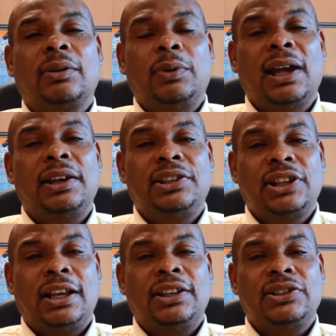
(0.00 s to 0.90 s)

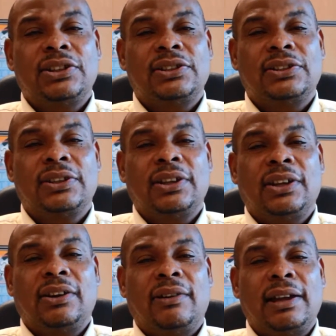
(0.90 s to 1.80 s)
is,
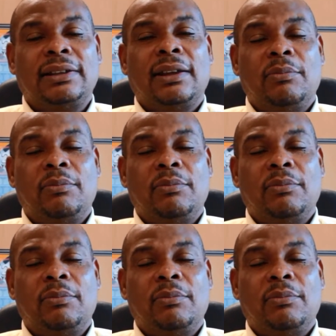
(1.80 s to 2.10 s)
right?